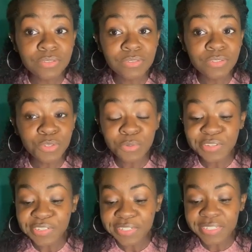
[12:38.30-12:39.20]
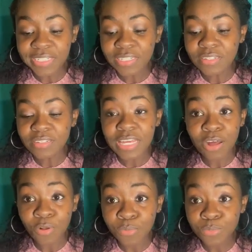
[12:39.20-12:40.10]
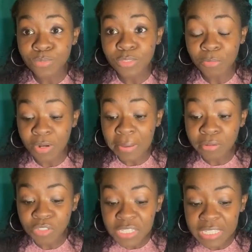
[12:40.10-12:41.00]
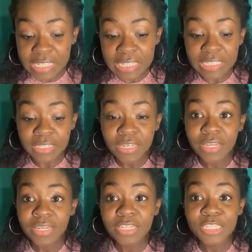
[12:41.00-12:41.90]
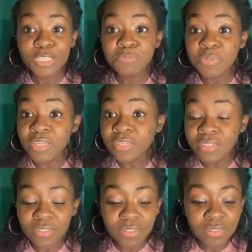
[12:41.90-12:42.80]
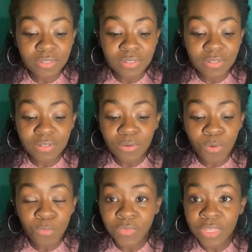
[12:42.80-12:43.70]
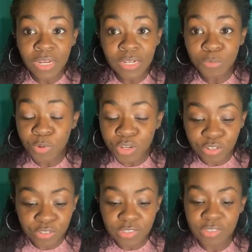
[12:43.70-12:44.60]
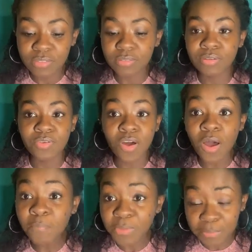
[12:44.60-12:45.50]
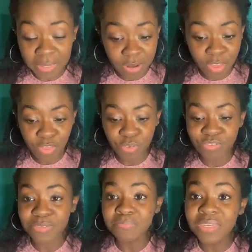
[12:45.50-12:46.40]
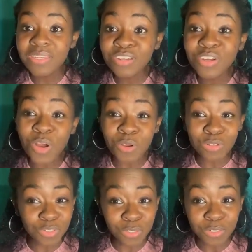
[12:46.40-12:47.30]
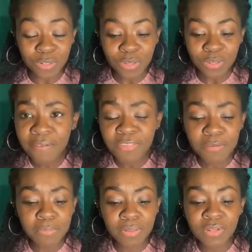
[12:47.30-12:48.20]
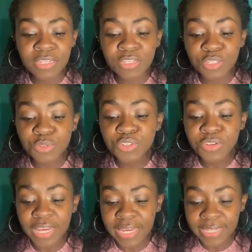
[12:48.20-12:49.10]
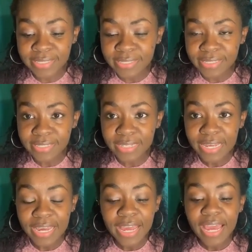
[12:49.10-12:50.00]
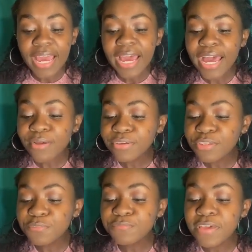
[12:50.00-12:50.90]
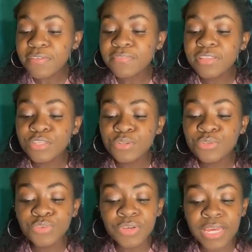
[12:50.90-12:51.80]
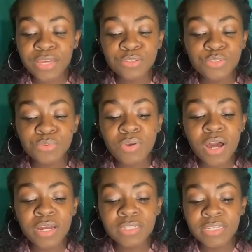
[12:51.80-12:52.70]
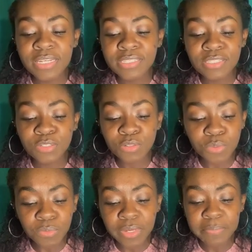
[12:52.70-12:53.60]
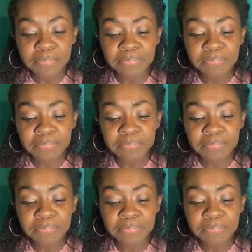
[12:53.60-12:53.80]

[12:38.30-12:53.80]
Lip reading: You could tell someone about Jesus, speak only kind words, compliment others, be an encourager. Have the ability to use your hands. How can you faithfully use your hands so God gets the glory?